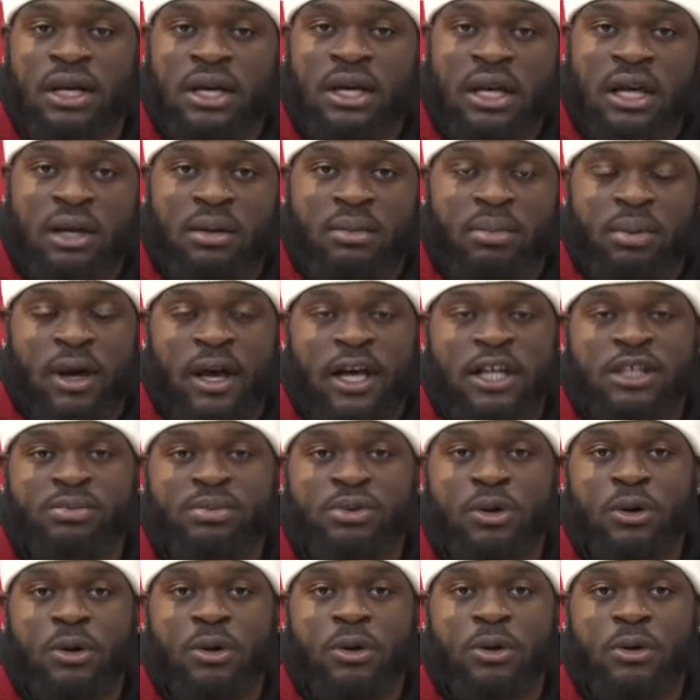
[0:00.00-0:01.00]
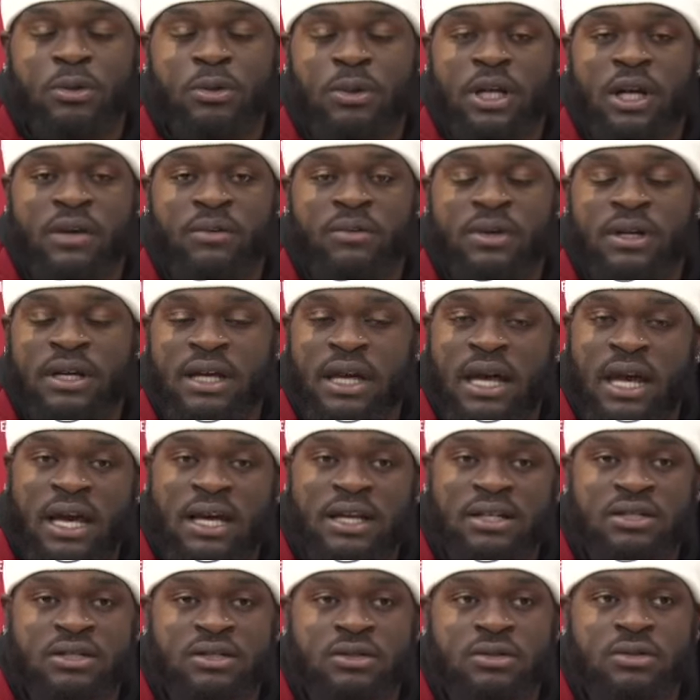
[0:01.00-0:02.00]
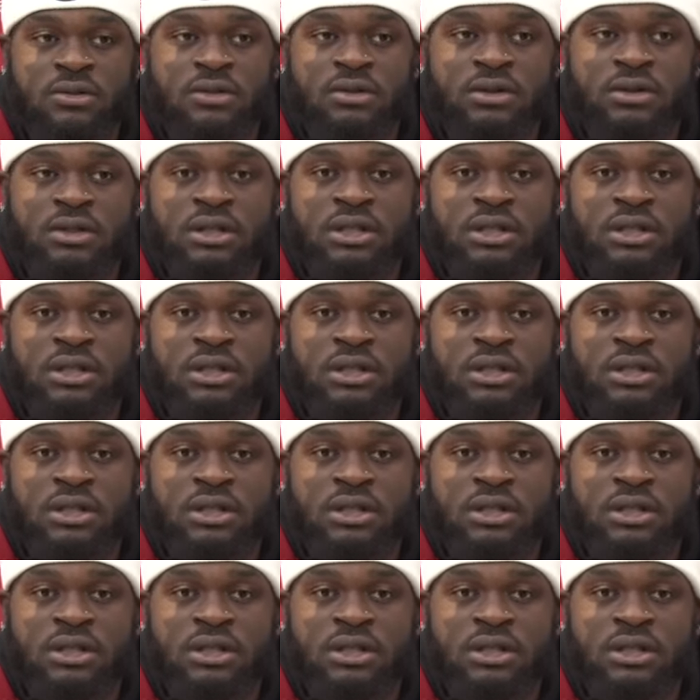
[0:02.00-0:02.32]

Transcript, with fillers: and pass prone whenever he has to.